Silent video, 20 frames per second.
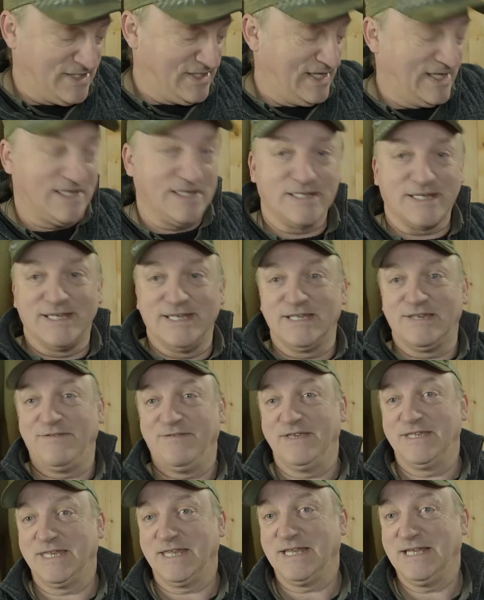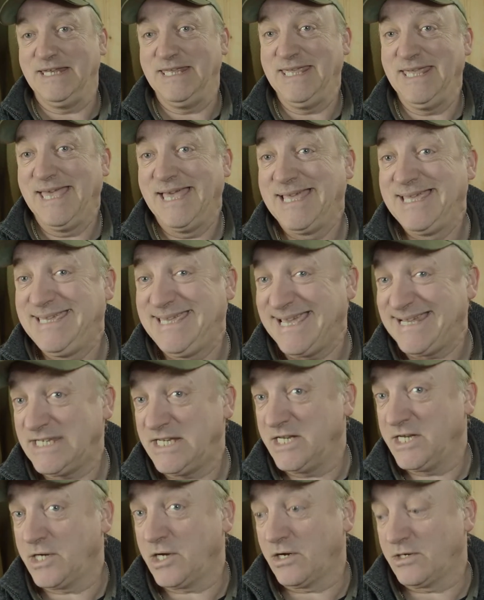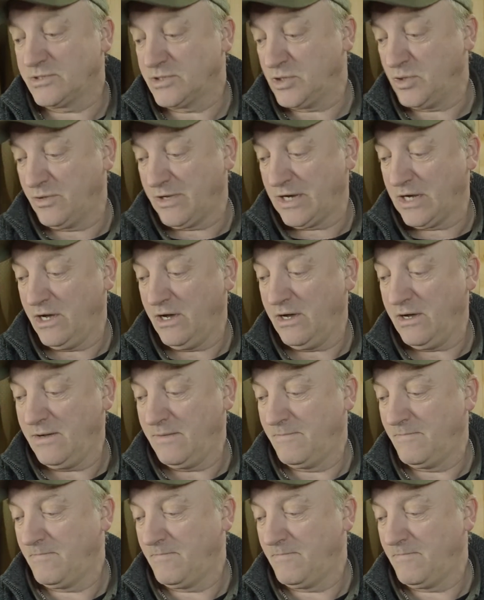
things is physically getting it onto the car